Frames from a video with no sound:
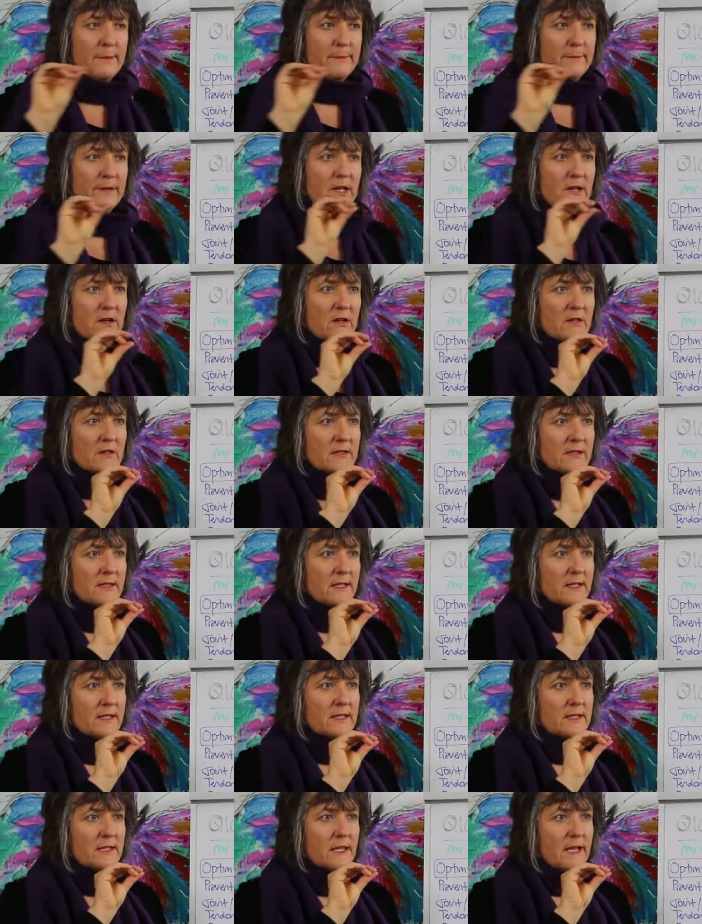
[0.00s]
because
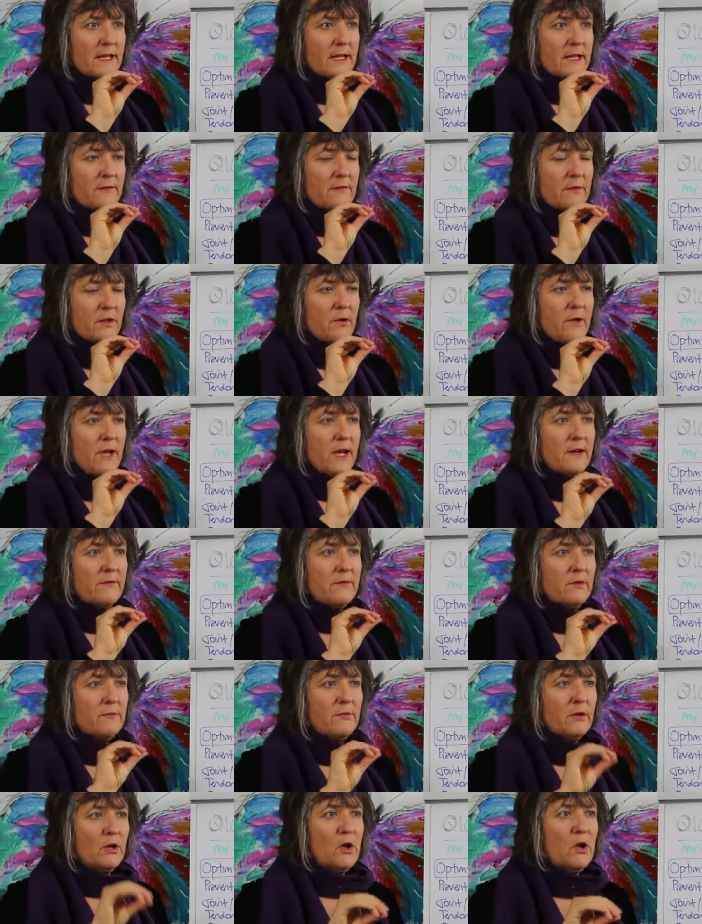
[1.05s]
it's like if you have a
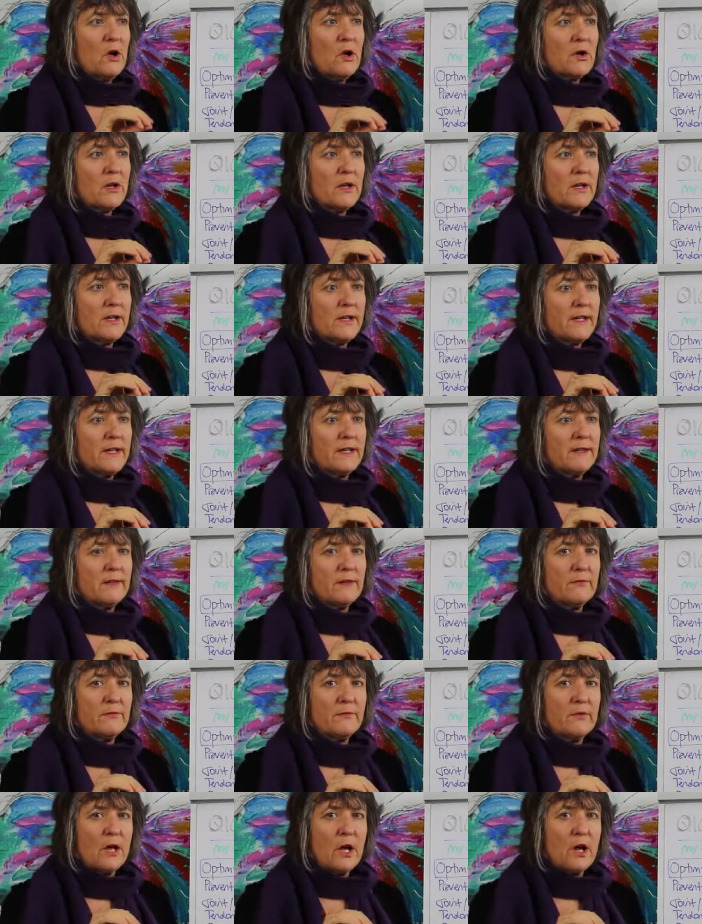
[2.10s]
block in the
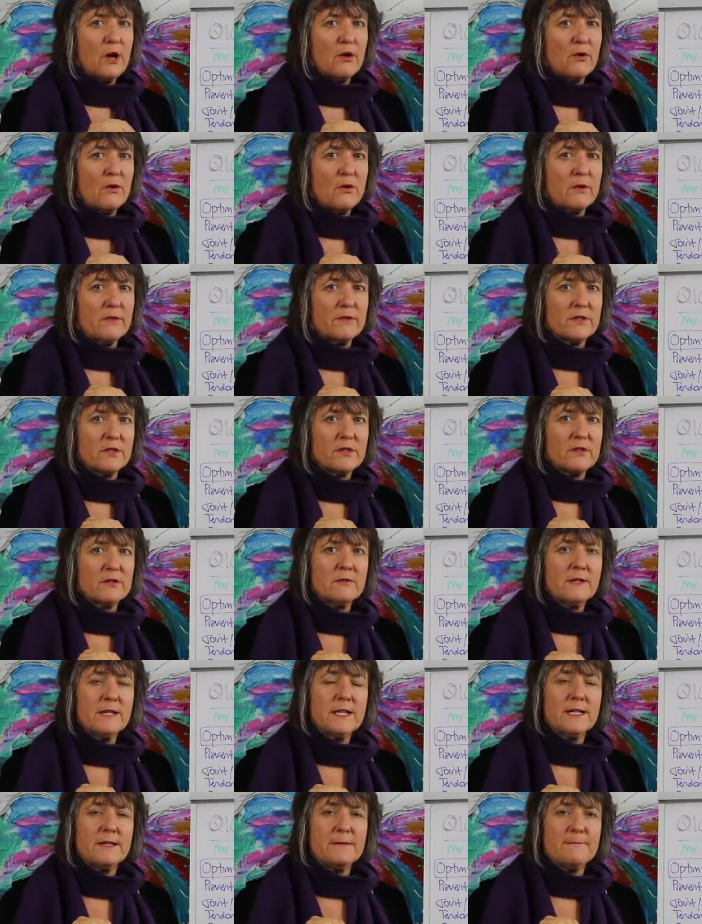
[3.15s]
flow of a
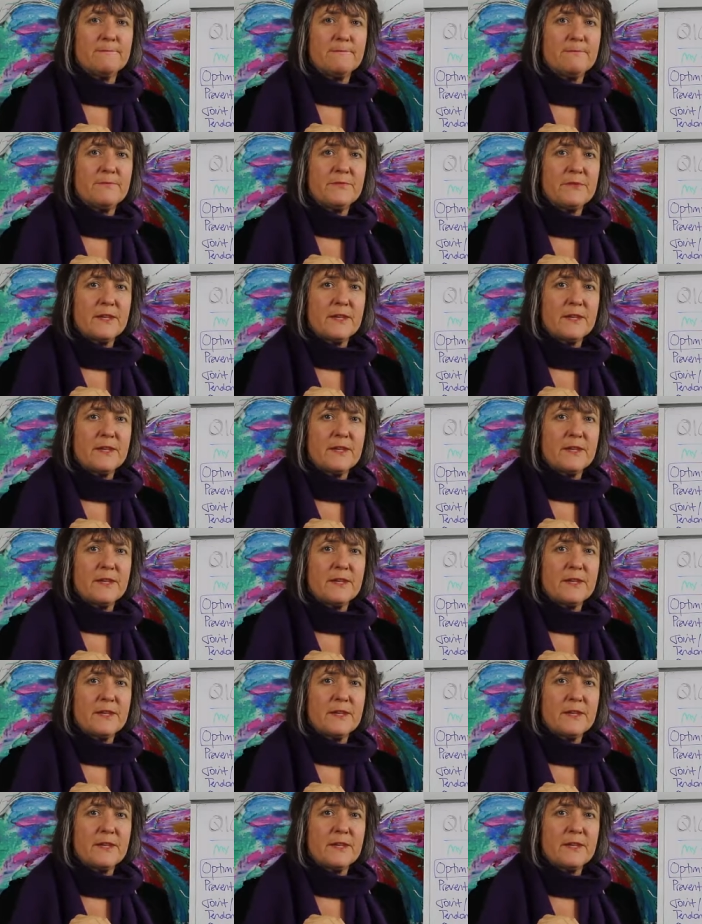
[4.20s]
stream